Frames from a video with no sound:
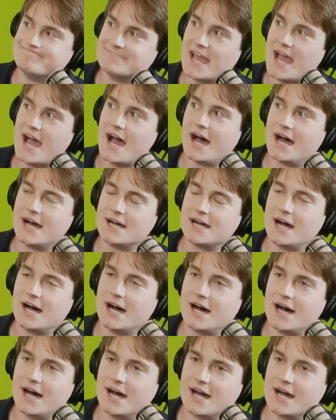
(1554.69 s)

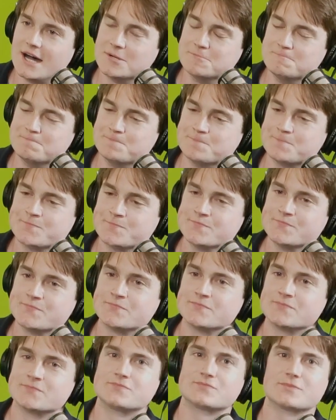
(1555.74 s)
Yeah.
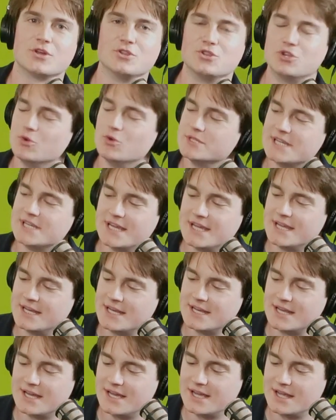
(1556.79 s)

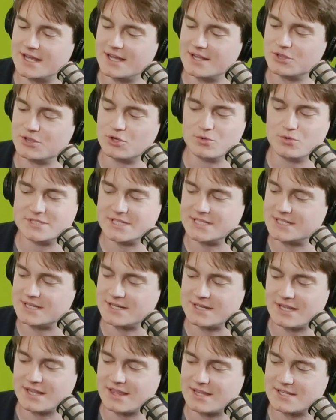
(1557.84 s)
Losing
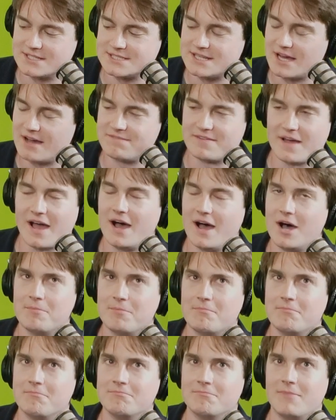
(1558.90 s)
stuff.
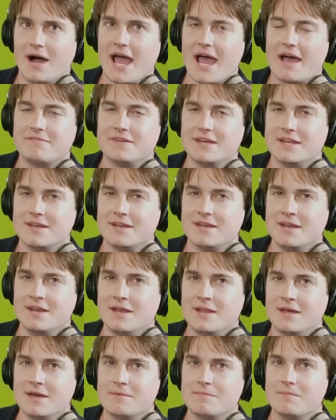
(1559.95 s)

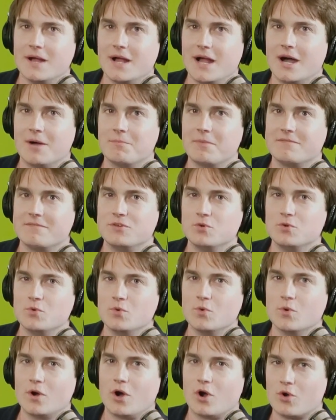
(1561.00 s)
Having if
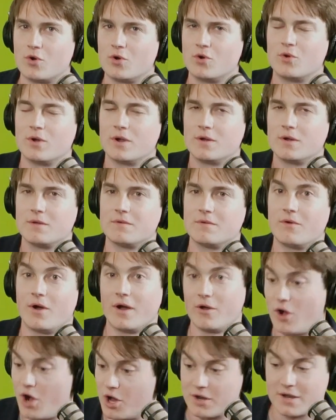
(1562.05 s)
you are
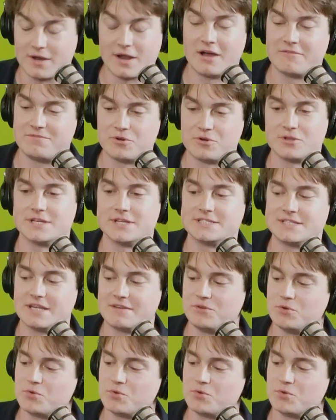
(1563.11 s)
on an iPhone at least, if you